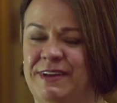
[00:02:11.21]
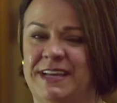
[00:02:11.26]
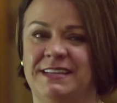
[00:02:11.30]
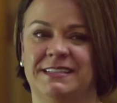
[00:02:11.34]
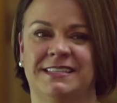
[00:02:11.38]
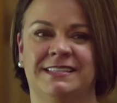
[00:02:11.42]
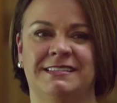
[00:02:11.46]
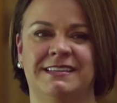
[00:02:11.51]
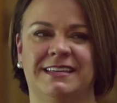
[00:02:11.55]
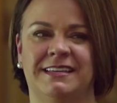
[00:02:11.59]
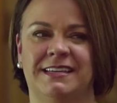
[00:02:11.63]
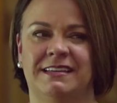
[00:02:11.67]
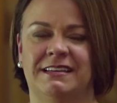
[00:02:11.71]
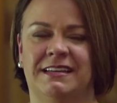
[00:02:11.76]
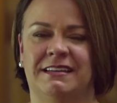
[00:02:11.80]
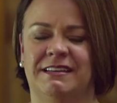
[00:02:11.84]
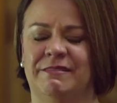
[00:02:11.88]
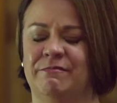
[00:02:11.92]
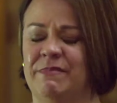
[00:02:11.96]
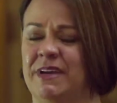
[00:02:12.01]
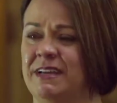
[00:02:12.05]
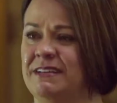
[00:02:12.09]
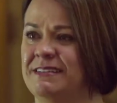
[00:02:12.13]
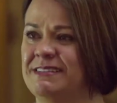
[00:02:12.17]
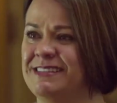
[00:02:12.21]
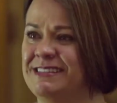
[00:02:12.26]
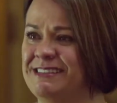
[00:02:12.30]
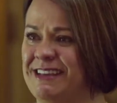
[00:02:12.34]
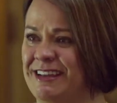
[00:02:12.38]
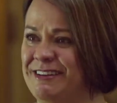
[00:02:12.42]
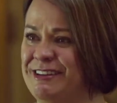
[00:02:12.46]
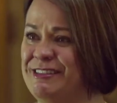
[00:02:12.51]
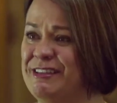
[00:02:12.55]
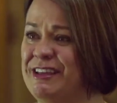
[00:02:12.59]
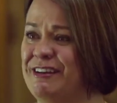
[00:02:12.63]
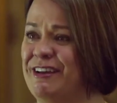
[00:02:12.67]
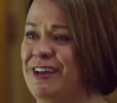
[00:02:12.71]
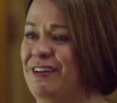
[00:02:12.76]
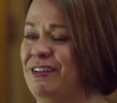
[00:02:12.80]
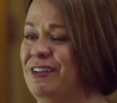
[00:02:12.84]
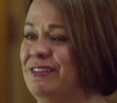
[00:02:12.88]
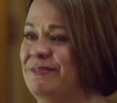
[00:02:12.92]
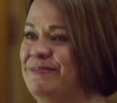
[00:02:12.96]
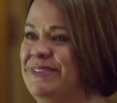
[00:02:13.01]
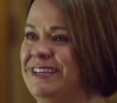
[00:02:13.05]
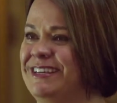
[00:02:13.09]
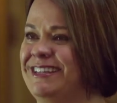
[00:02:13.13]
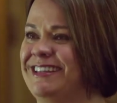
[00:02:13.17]
I see it in my son then
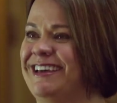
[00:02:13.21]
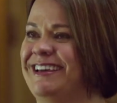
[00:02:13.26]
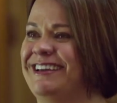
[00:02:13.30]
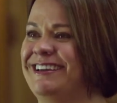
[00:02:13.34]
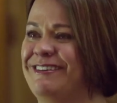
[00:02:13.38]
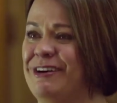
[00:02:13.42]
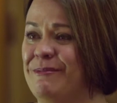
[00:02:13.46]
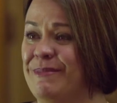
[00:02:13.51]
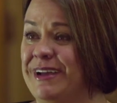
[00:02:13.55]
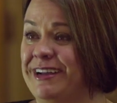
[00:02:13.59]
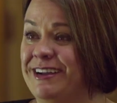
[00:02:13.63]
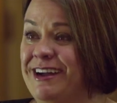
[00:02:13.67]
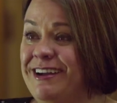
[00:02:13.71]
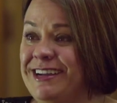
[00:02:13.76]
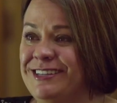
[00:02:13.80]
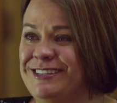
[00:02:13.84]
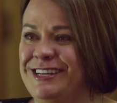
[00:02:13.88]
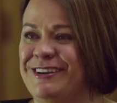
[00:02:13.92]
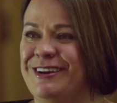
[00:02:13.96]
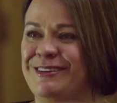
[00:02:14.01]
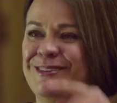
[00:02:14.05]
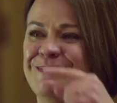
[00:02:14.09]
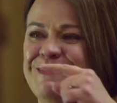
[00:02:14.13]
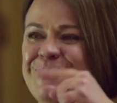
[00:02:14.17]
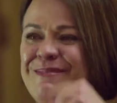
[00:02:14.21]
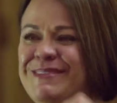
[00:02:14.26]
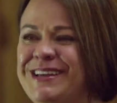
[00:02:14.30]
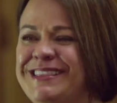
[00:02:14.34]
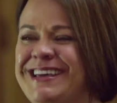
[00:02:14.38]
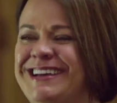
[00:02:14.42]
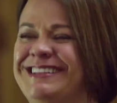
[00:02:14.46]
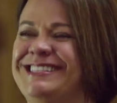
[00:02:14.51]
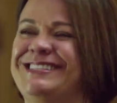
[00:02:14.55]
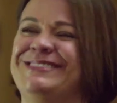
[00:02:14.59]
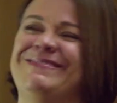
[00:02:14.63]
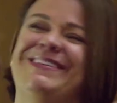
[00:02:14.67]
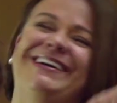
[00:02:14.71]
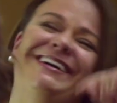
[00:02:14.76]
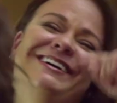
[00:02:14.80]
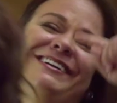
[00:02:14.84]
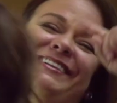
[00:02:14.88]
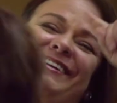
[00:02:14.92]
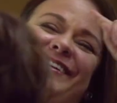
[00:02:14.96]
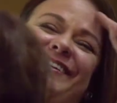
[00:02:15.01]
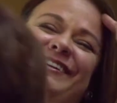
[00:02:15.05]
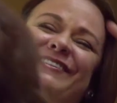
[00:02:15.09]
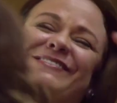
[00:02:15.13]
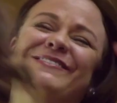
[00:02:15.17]
I'll be like oh my gosh I remember that smile
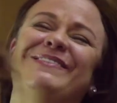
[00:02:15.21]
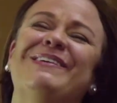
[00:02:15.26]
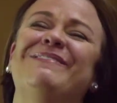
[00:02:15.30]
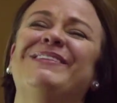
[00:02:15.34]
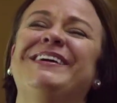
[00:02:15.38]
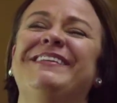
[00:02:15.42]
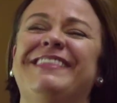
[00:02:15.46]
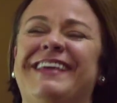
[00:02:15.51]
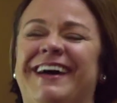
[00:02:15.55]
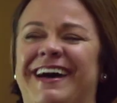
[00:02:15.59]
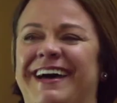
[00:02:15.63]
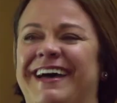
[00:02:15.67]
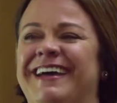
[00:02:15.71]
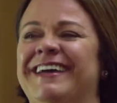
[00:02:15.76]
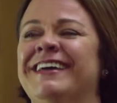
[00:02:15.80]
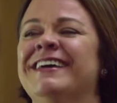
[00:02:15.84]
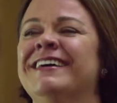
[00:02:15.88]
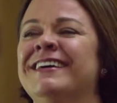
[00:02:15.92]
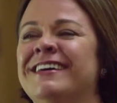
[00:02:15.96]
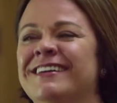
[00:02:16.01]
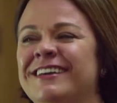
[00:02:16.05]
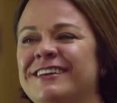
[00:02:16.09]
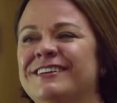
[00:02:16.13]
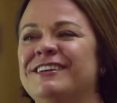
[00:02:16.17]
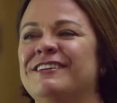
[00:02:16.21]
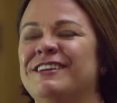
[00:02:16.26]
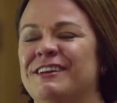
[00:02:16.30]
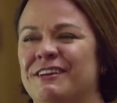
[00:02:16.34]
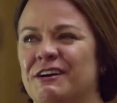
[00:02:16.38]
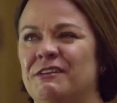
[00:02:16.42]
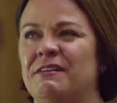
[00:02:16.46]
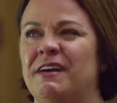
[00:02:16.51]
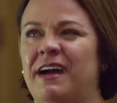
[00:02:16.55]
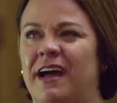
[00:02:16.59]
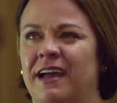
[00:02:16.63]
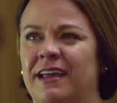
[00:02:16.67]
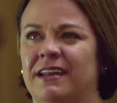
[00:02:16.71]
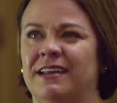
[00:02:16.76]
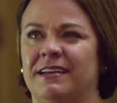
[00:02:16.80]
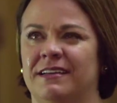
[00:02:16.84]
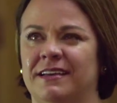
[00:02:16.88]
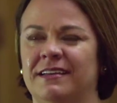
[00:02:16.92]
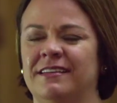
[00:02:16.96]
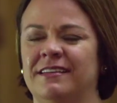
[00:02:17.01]
yes, or remember awesome. that you know it's kinda. probably